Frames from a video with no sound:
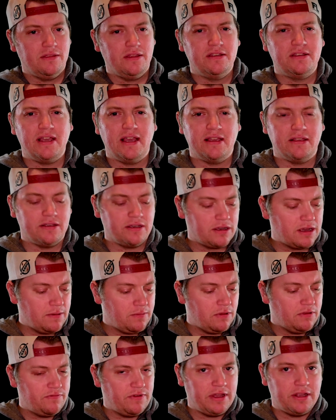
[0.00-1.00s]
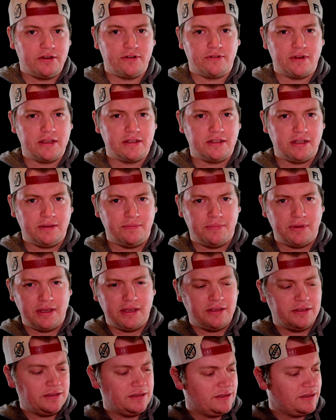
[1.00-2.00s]
this has a couple of interesting
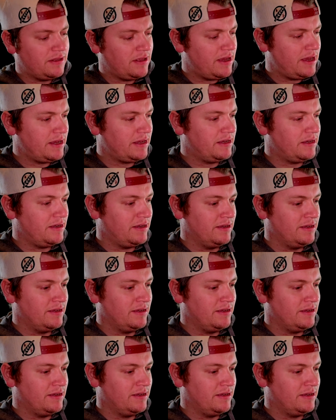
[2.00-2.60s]
pieces, like